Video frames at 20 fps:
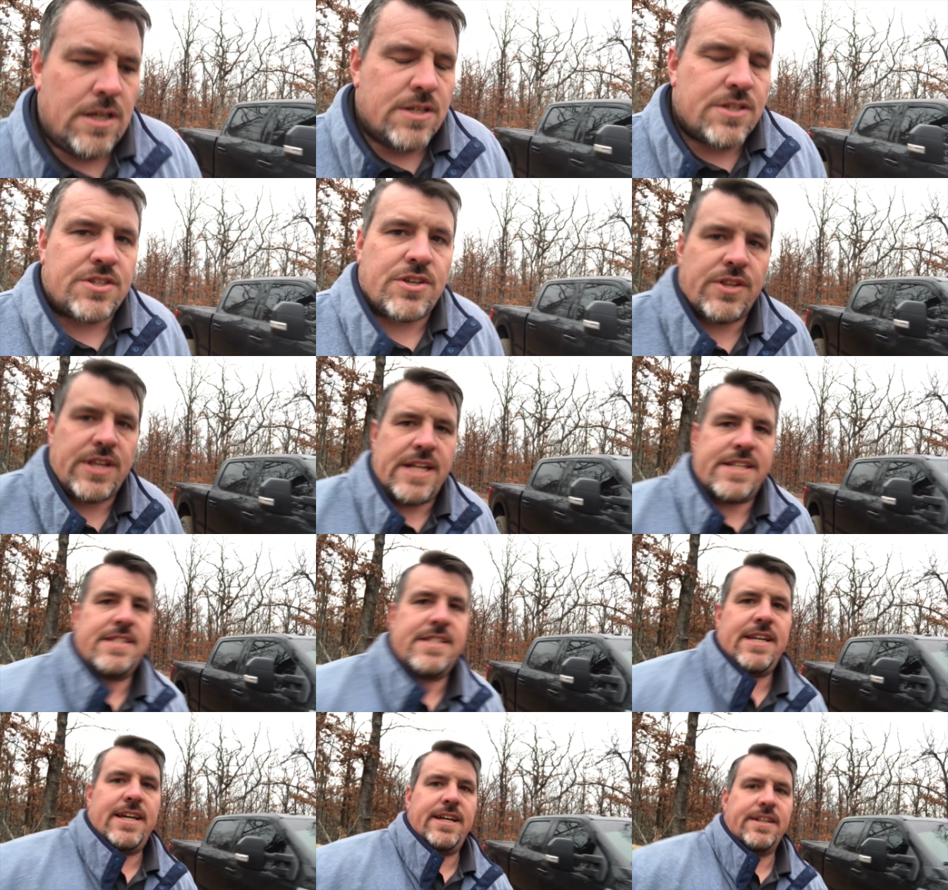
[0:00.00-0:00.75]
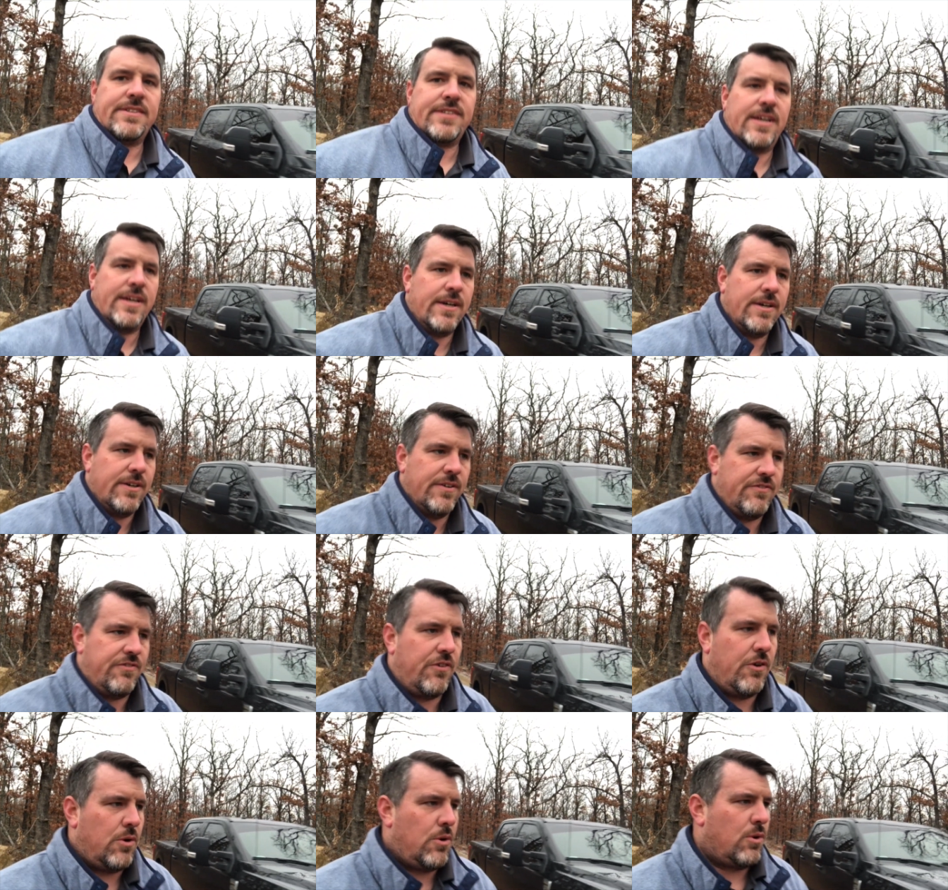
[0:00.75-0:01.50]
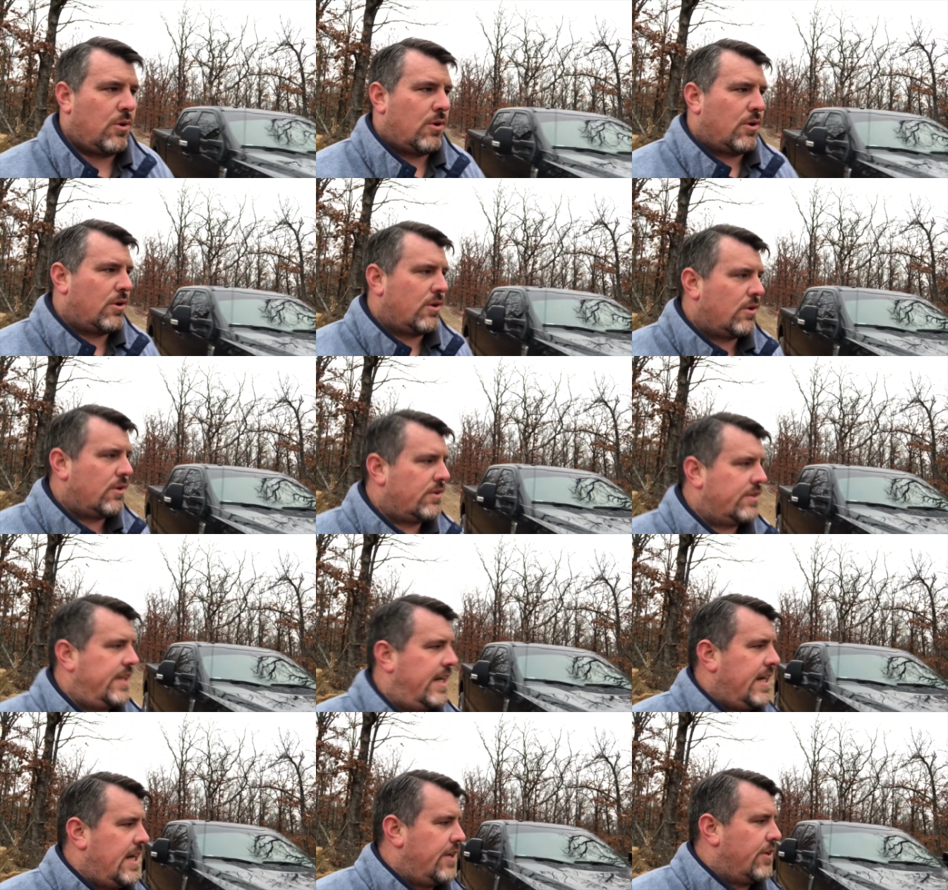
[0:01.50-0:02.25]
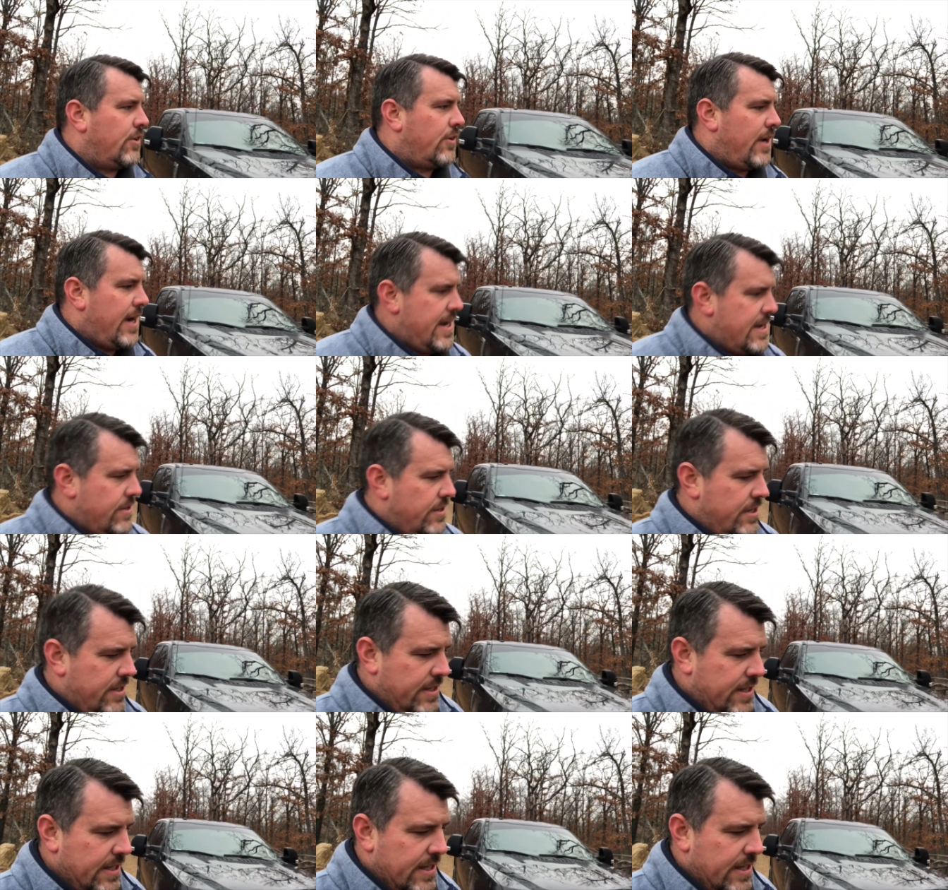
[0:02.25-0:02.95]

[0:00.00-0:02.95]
So that's it for the underground.